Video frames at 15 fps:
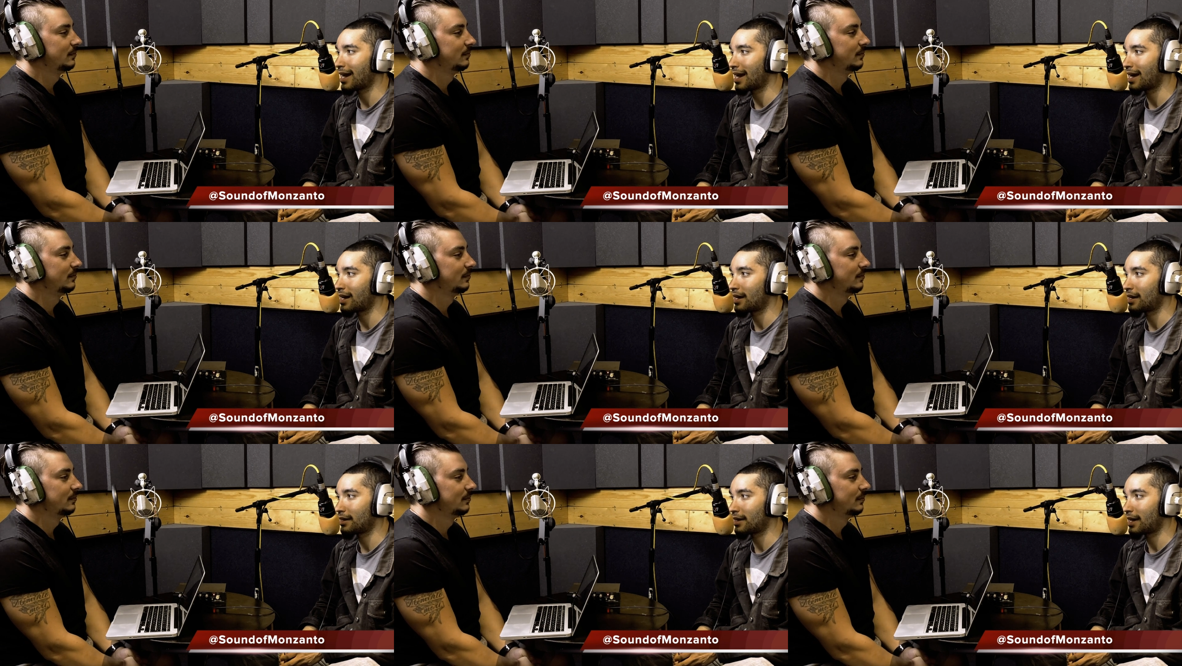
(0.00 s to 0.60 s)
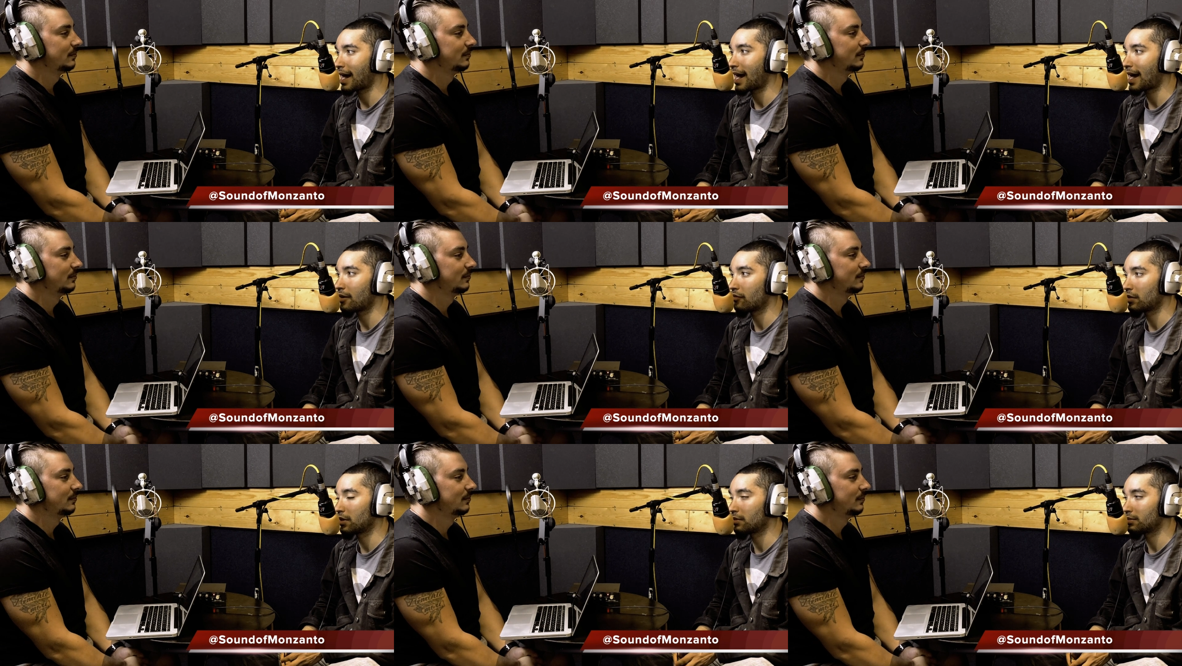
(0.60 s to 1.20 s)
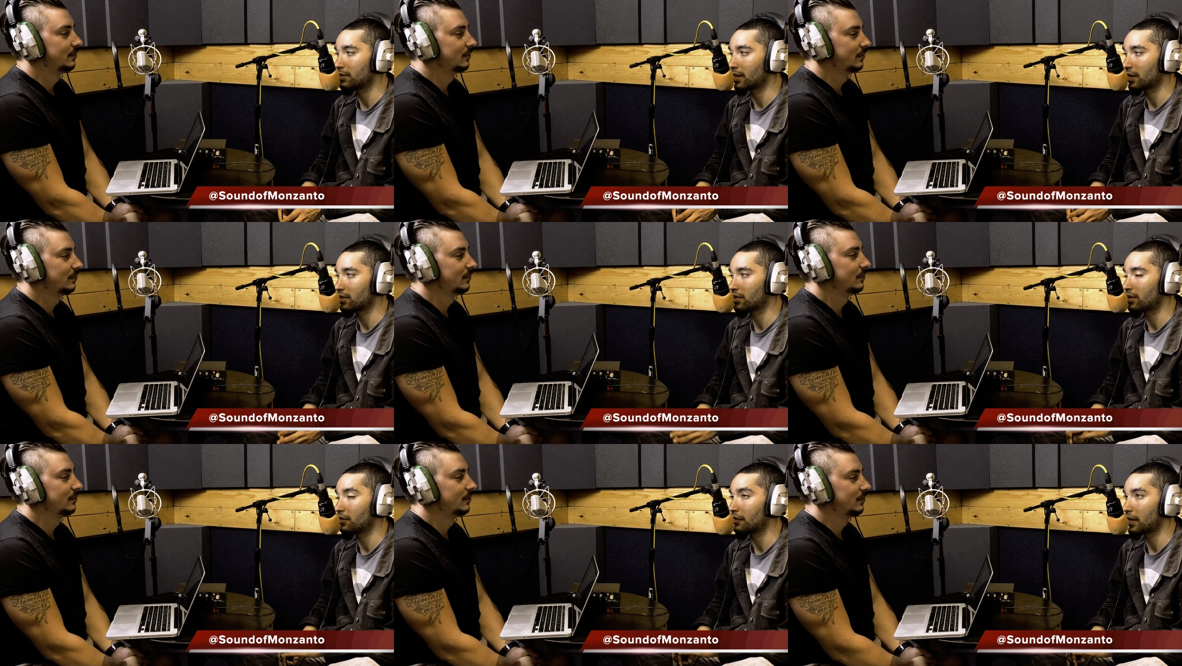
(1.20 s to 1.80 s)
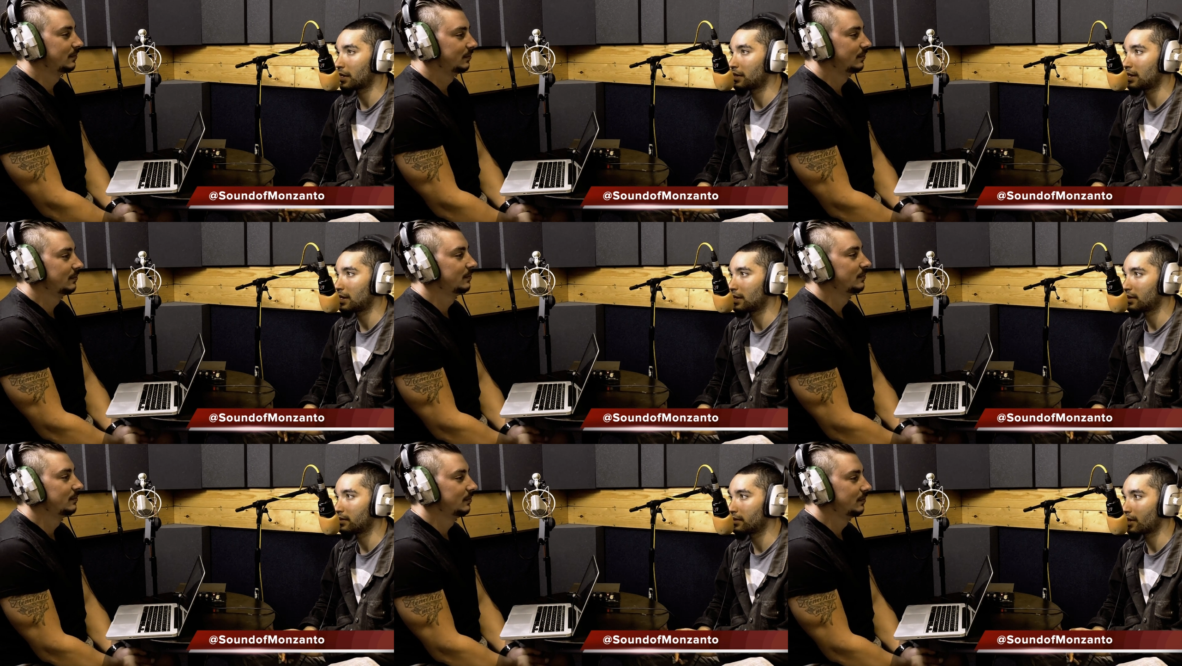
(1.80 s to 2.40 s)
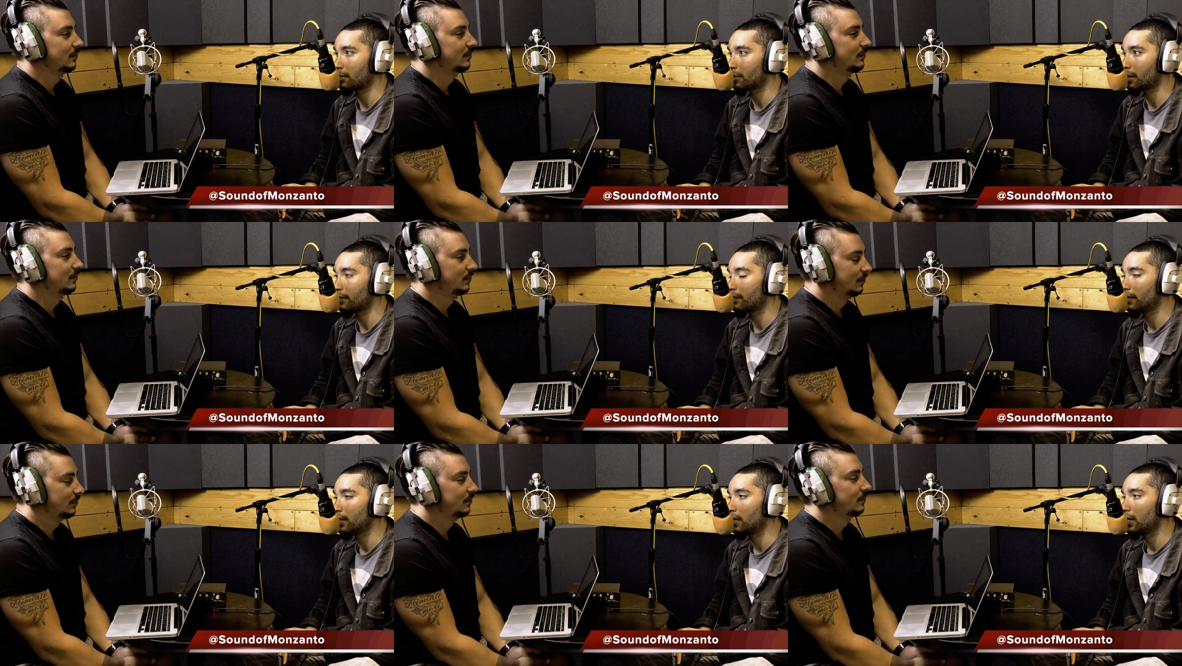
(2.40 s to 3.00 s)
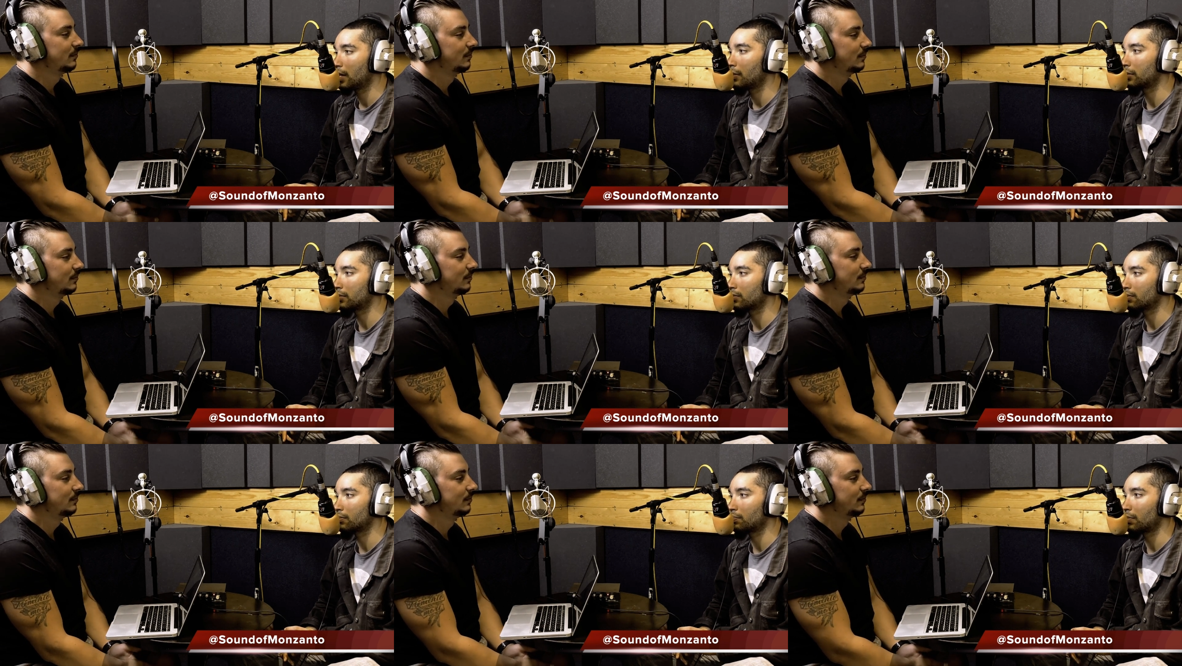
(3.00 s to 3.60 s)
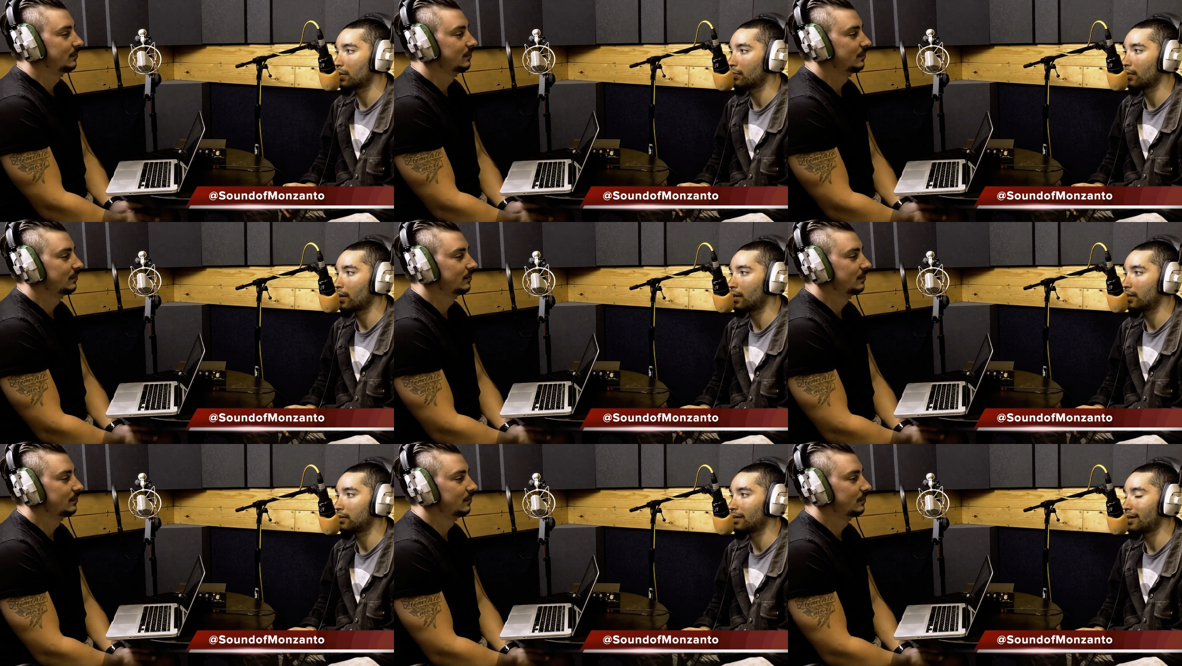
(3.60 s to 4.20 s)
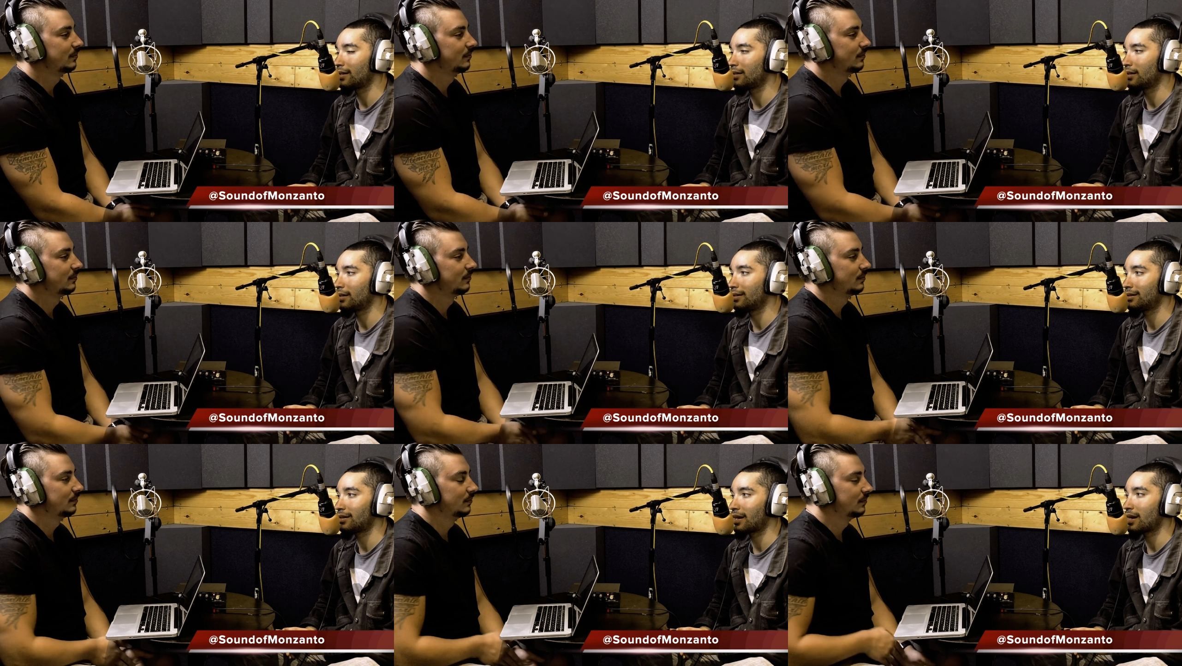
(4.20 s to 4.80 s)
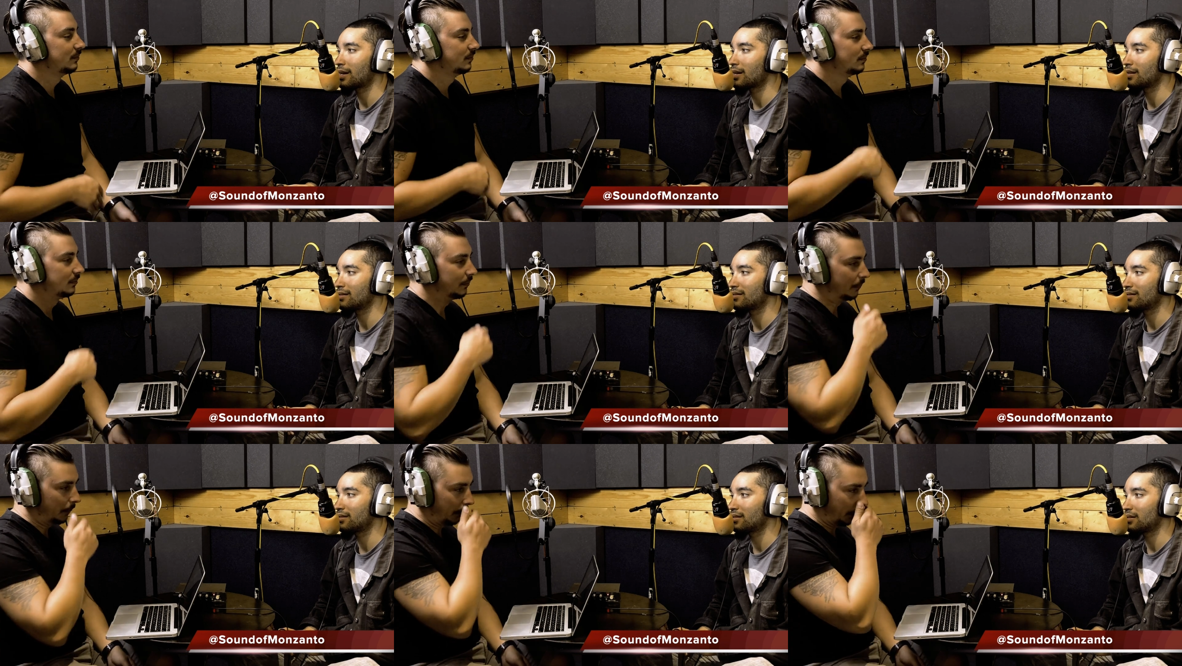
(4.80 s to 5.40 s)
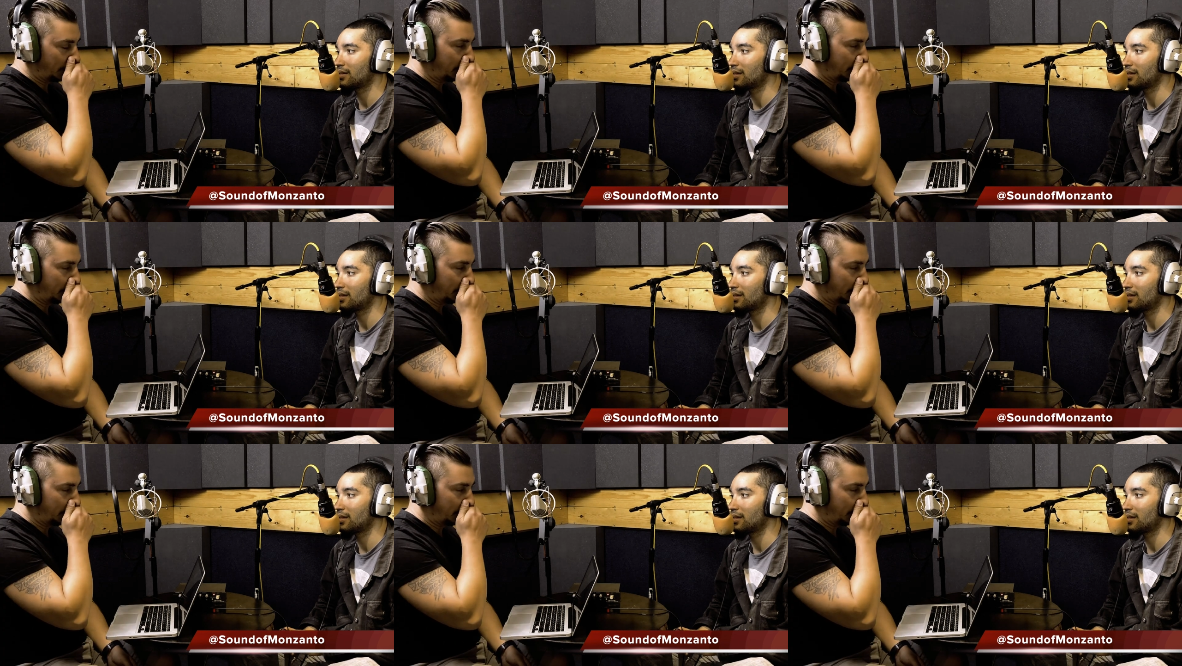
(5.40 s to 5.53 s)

Speaker 1: a rhythm section event in the summer, which was pretty well attended, and